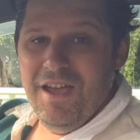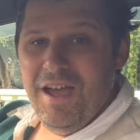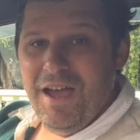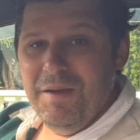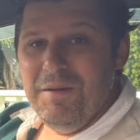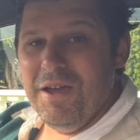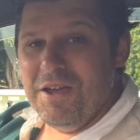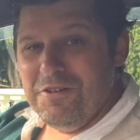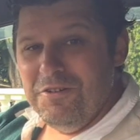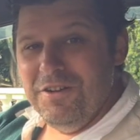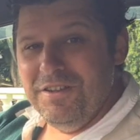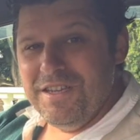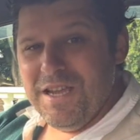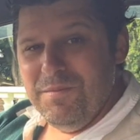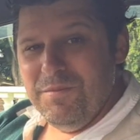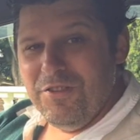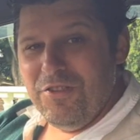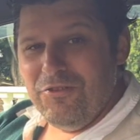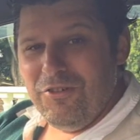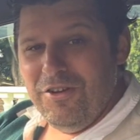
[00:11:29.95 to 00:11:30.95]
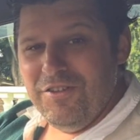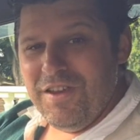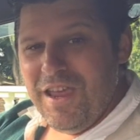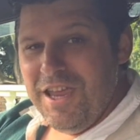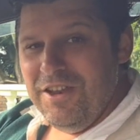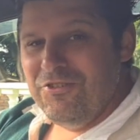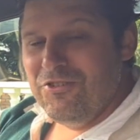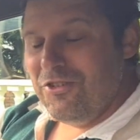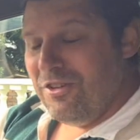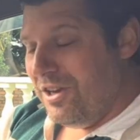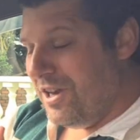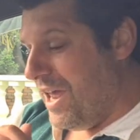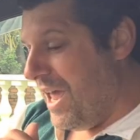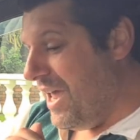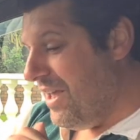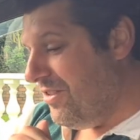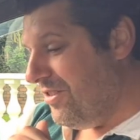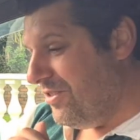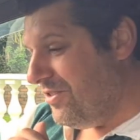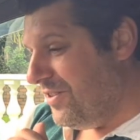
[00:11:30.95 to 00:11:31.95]
I'm not going to demonstrate entry and
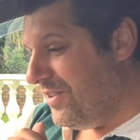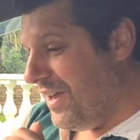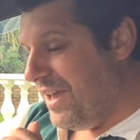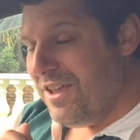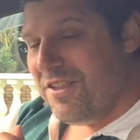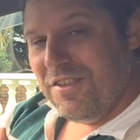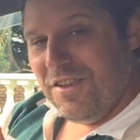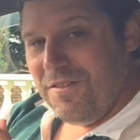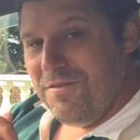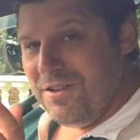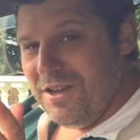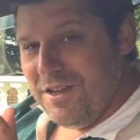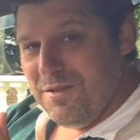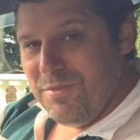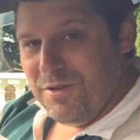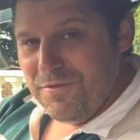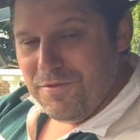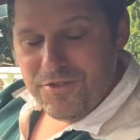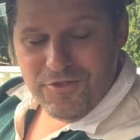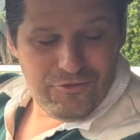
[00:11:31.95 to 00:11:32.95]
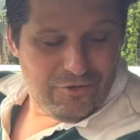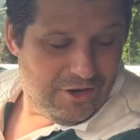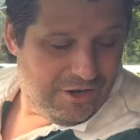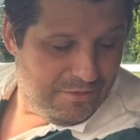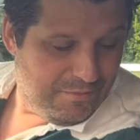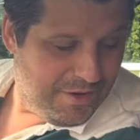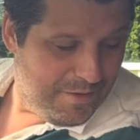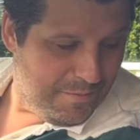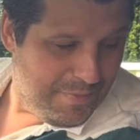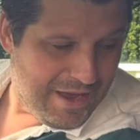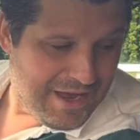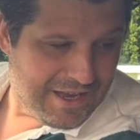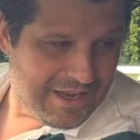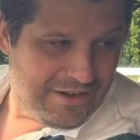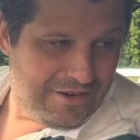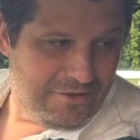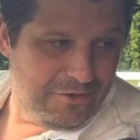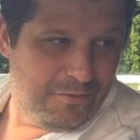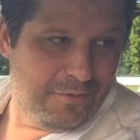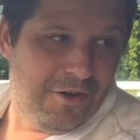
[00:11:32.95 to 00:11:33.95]
exit today as I have a little bit of a strain on my back
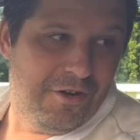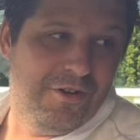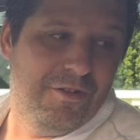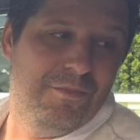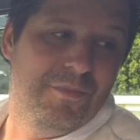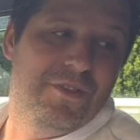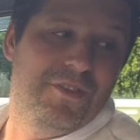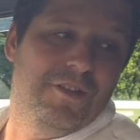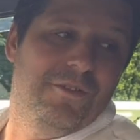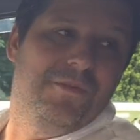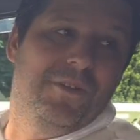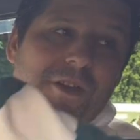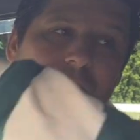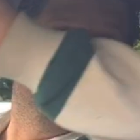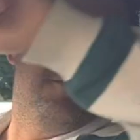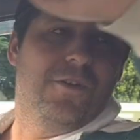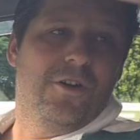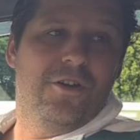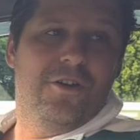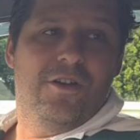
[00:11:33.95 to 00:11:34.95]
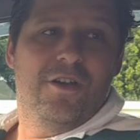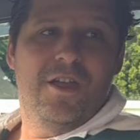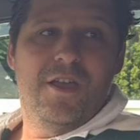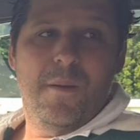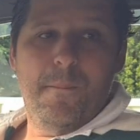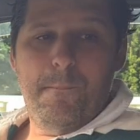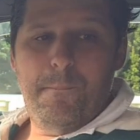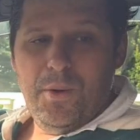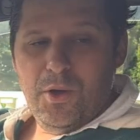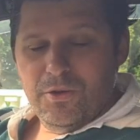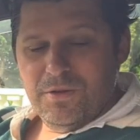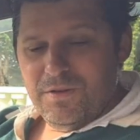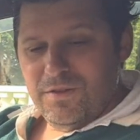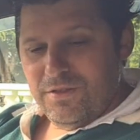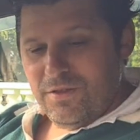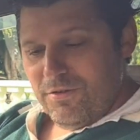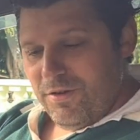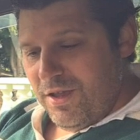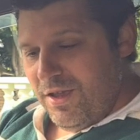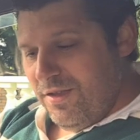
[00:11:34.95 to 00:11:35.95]
and I don't want to hurt myself any further, but
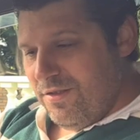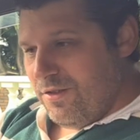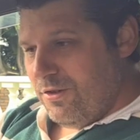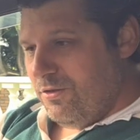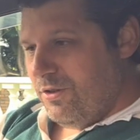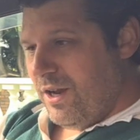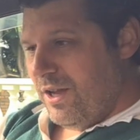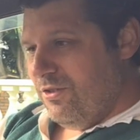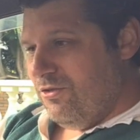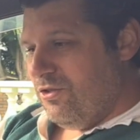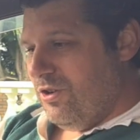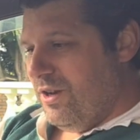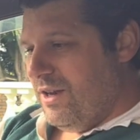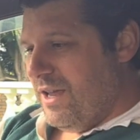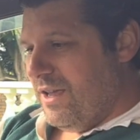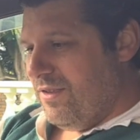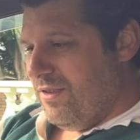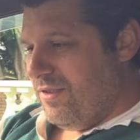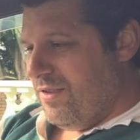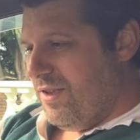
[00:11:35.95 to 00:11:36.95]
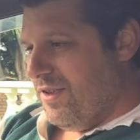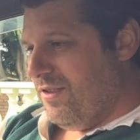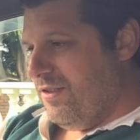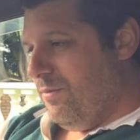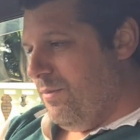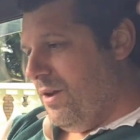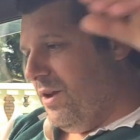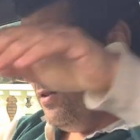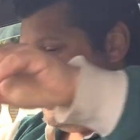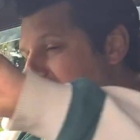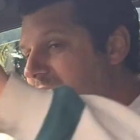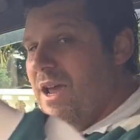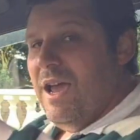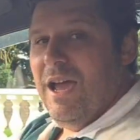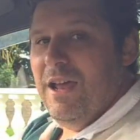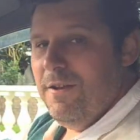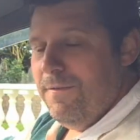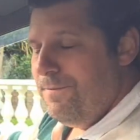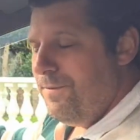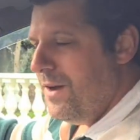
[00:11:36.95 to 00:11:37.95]
there is a good entry and exit system in it.
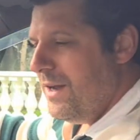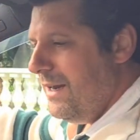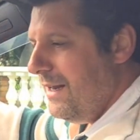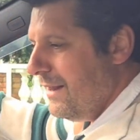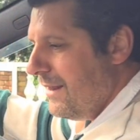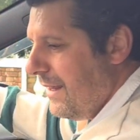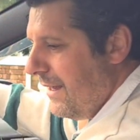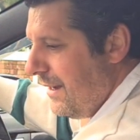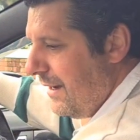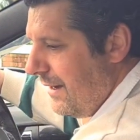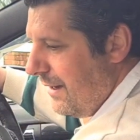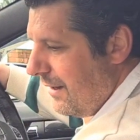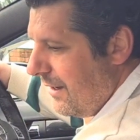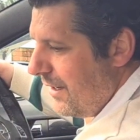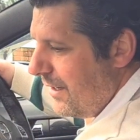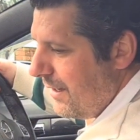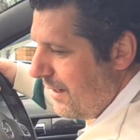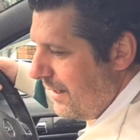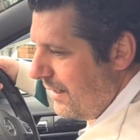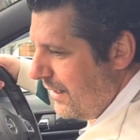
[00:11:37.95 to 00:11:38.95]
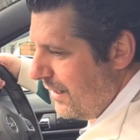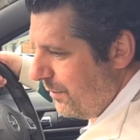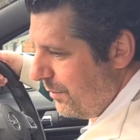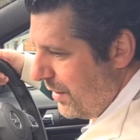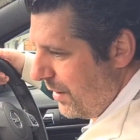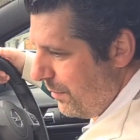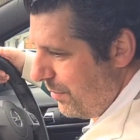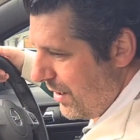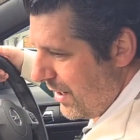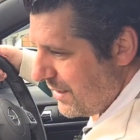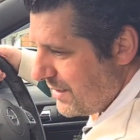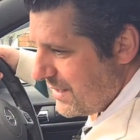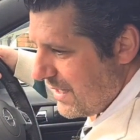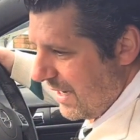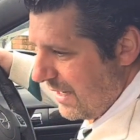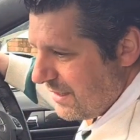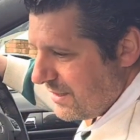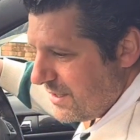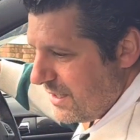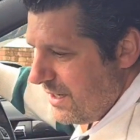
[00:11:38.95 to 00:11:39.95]
And a final thing I like, a little bit of
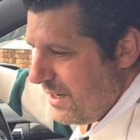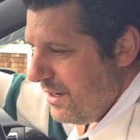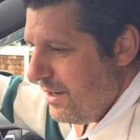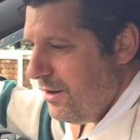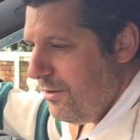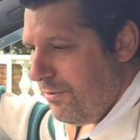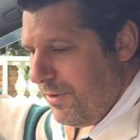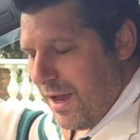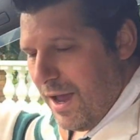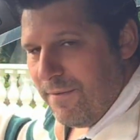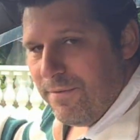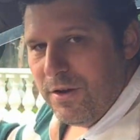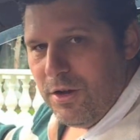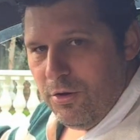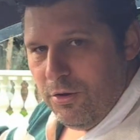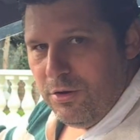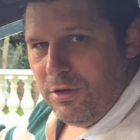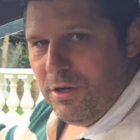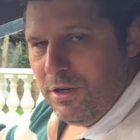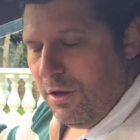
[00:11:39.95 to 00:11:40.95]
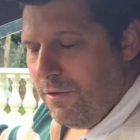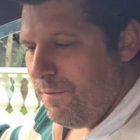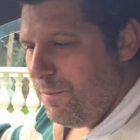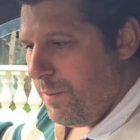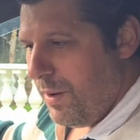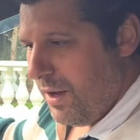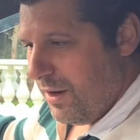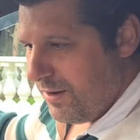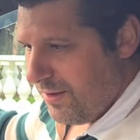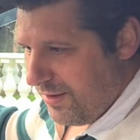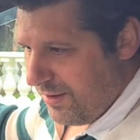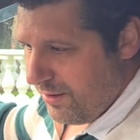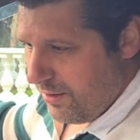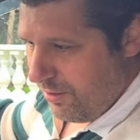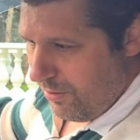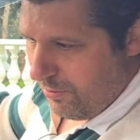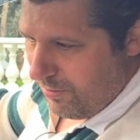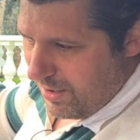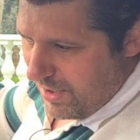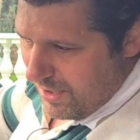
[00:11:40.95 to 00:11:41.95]
practicality, we have a good glove box,
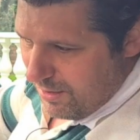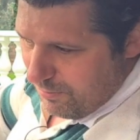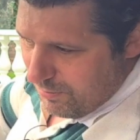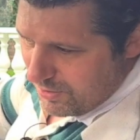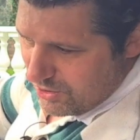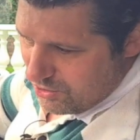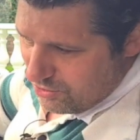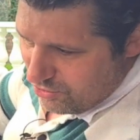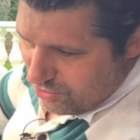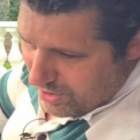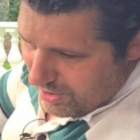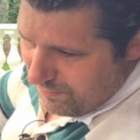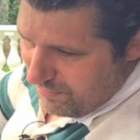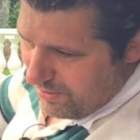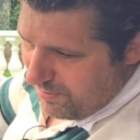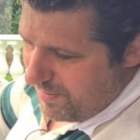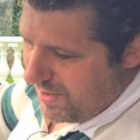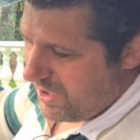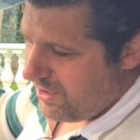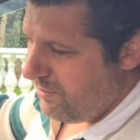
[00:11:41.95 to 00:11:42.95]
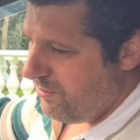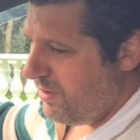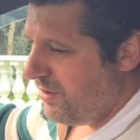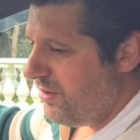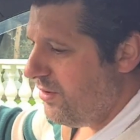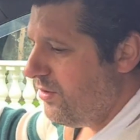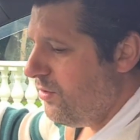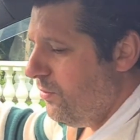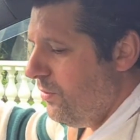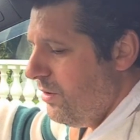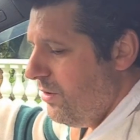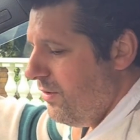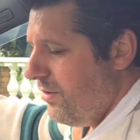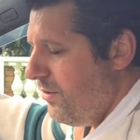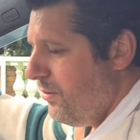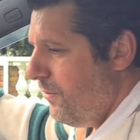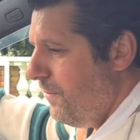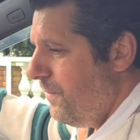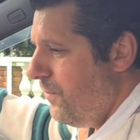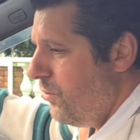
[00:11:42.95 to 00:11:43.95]
okay, with your driver's manuals and so on and
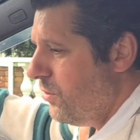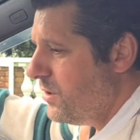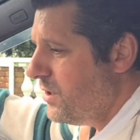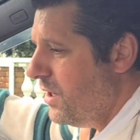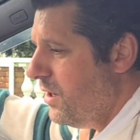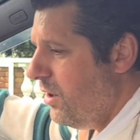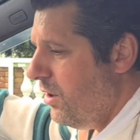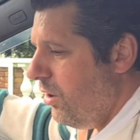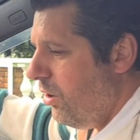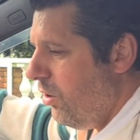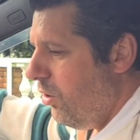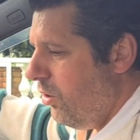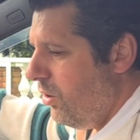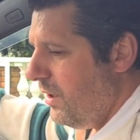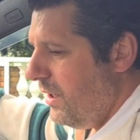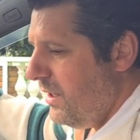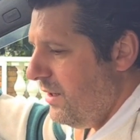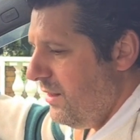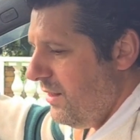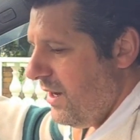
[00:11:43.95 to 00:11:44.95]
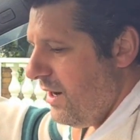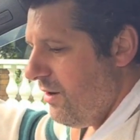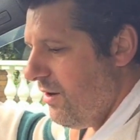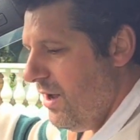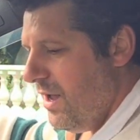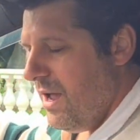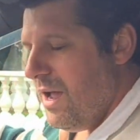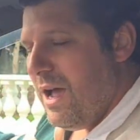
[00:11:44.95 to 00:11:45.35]
so forth, all in there.